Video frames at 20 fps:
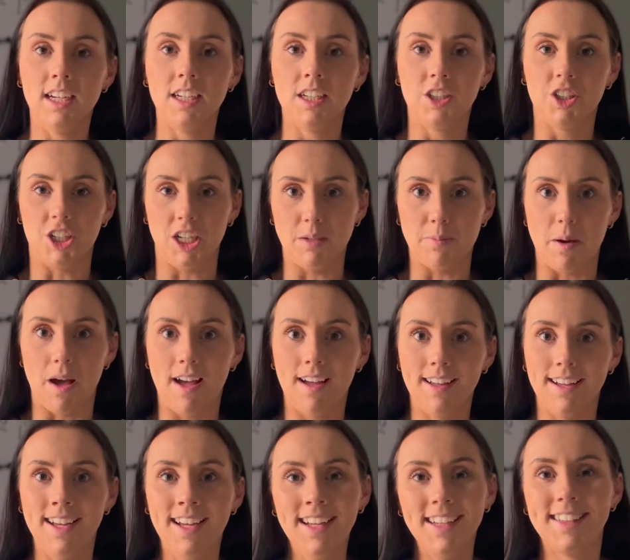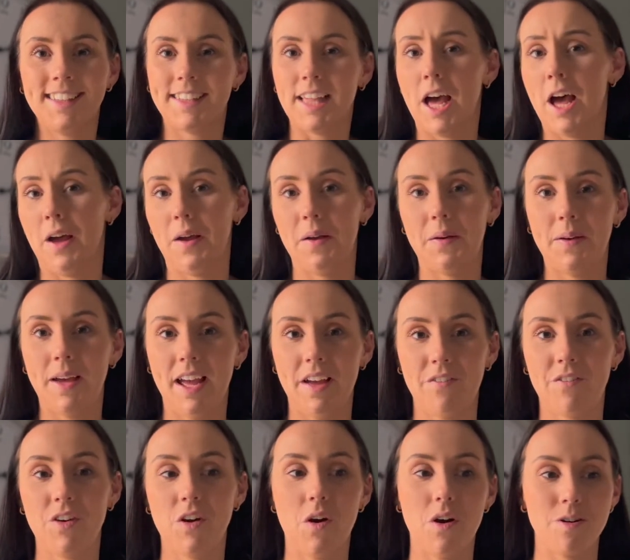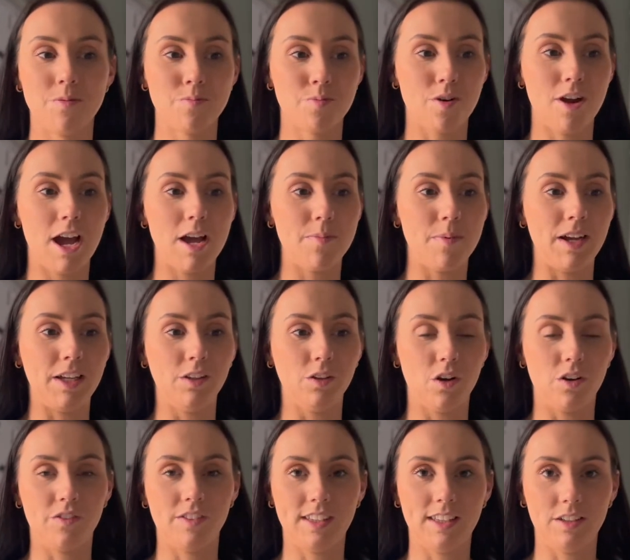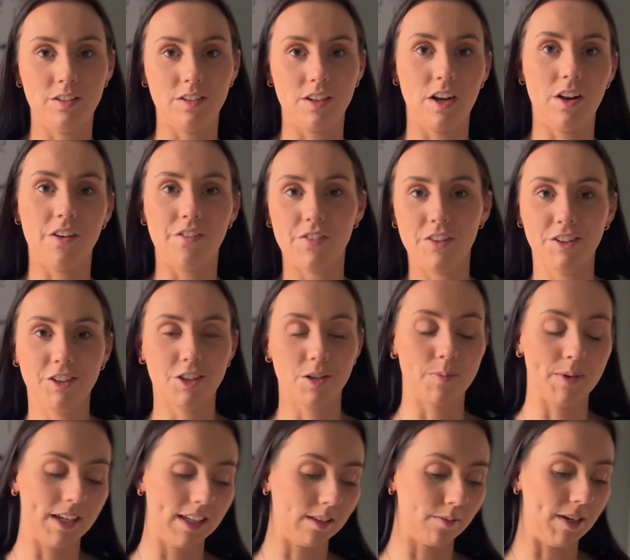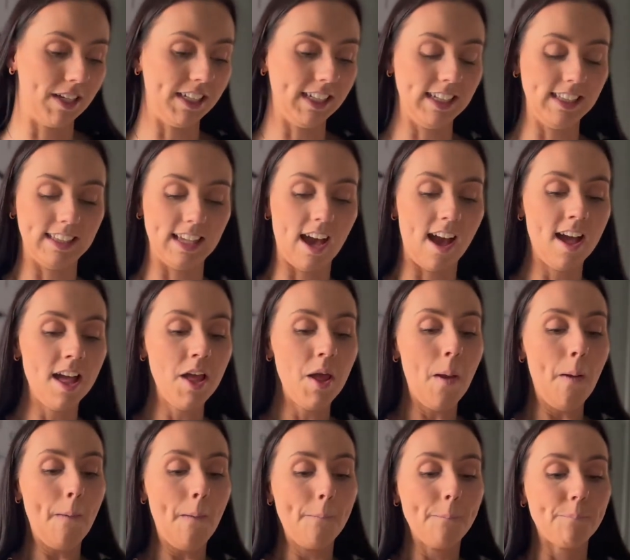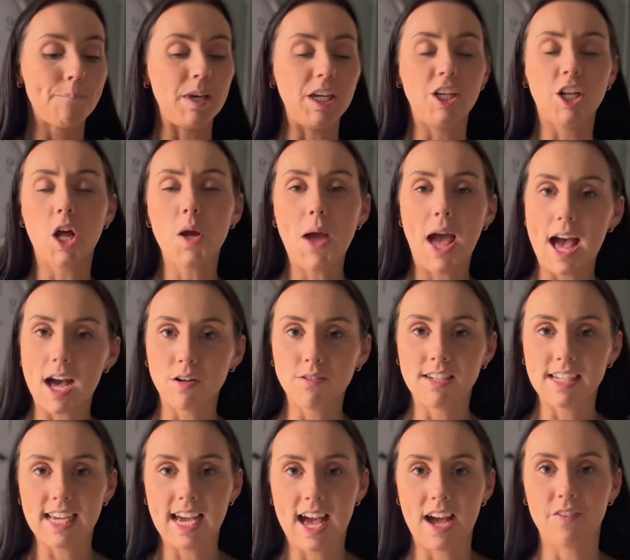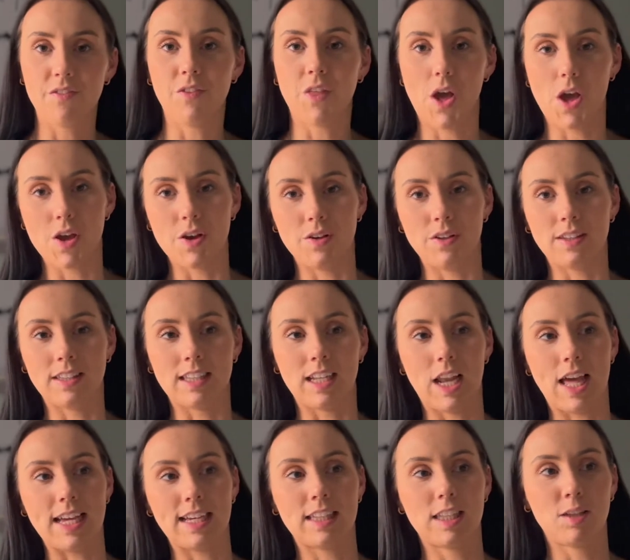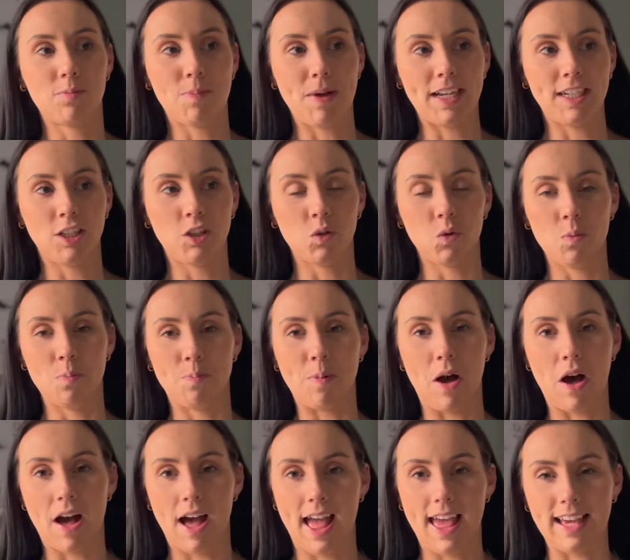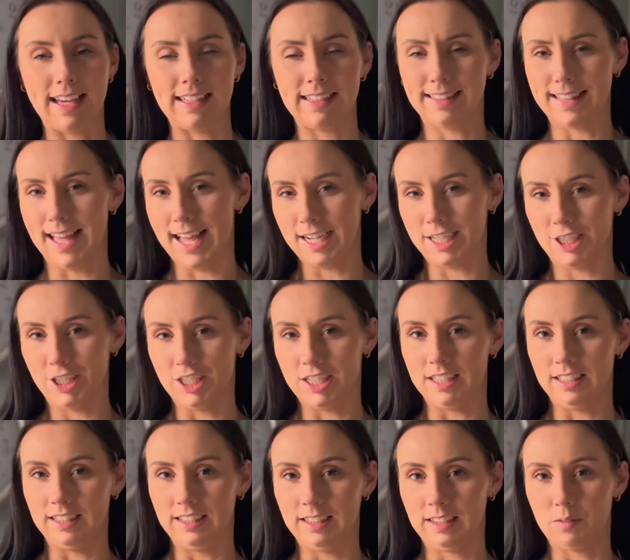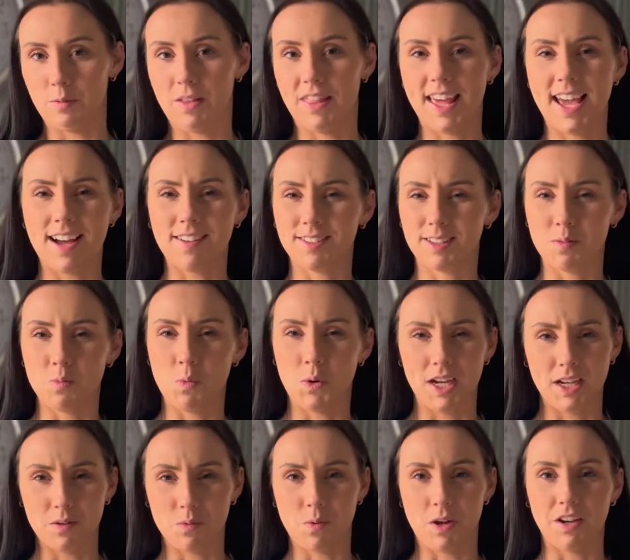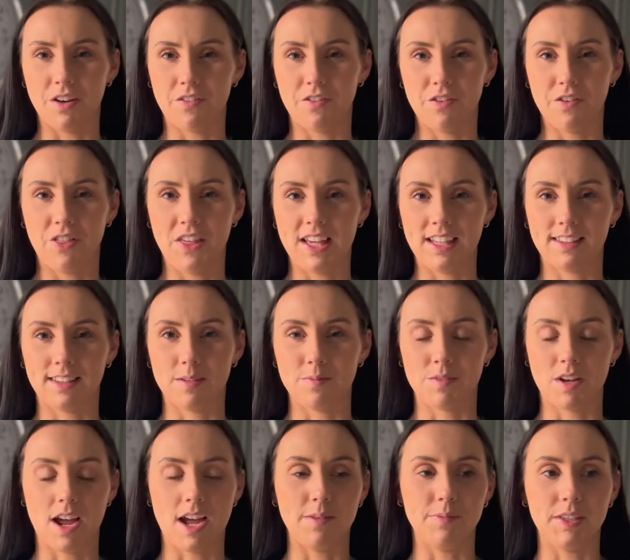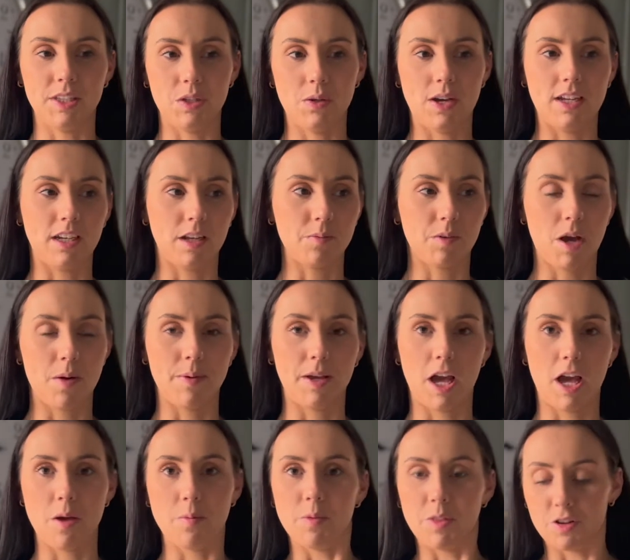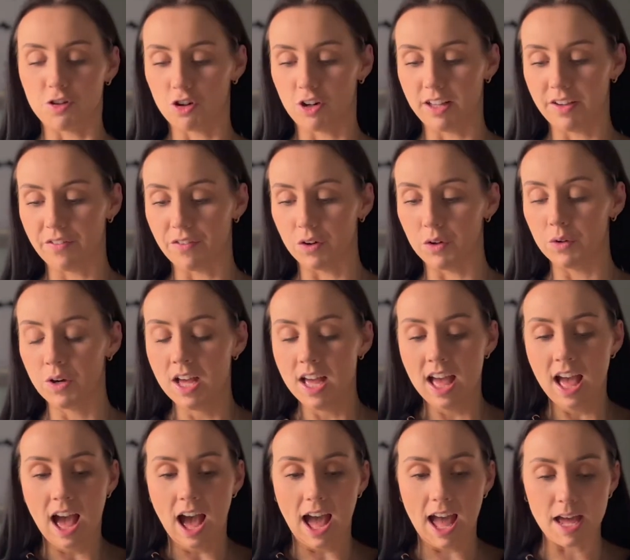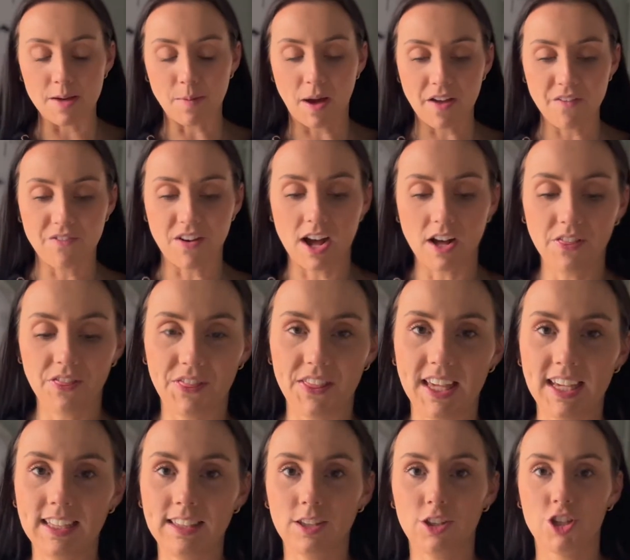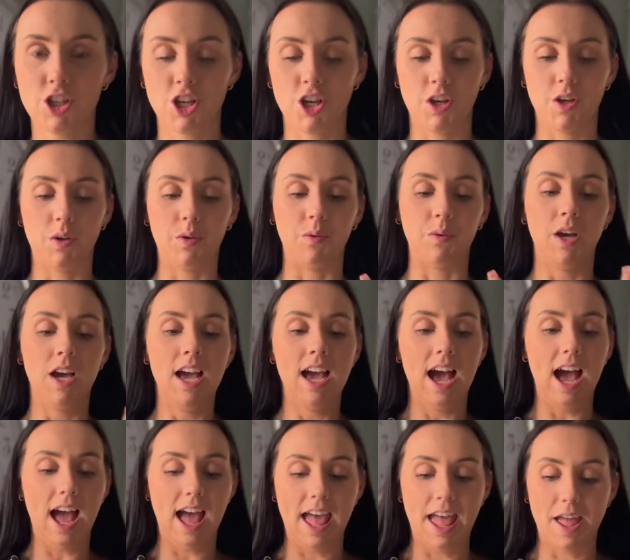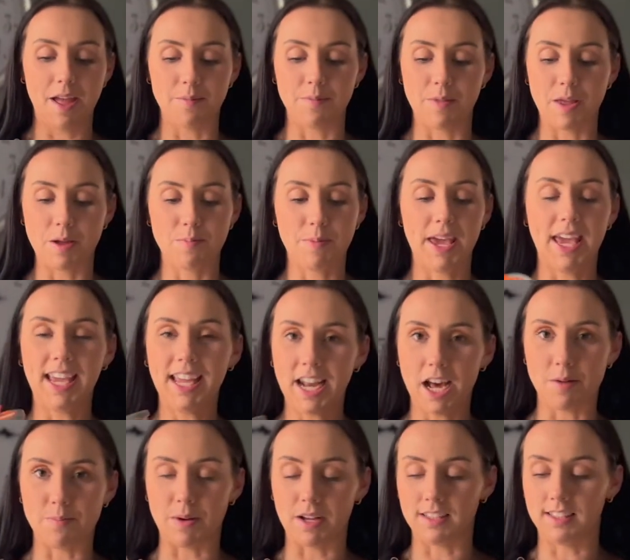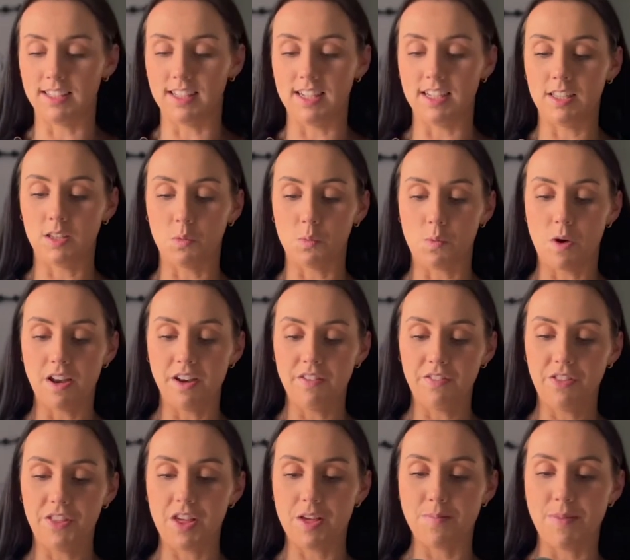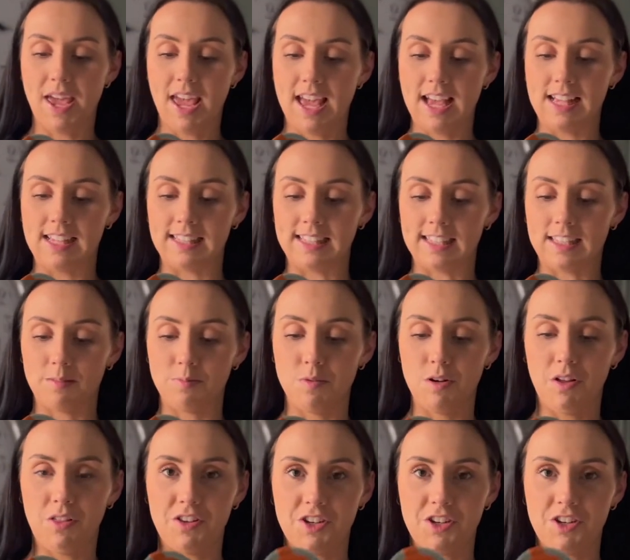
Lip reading: cheaper. So if you're on prep and you're obviously doing a lot of food shopping, it's much easier. But you know, Aldi have those like special buy sections where they have some weird and wonderful things sometimes and you end up coming home with a trolley full. I found these two peanut butters. One of them is smooth